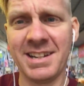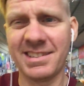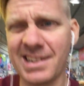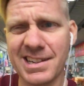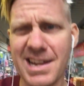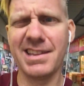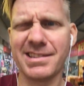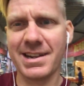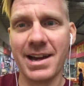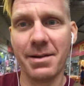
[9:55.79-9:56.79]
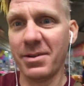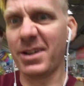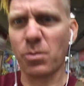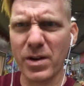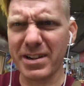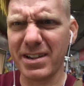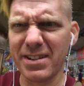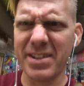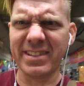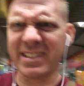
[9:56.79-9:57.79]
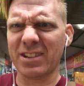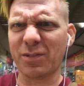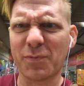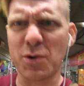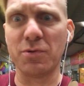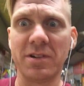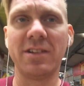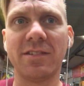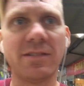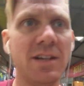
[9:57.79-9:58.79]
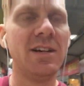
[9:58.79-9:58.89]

And he's like, yeah, this guy. I'm like, what? He, he sells fruit. And he's,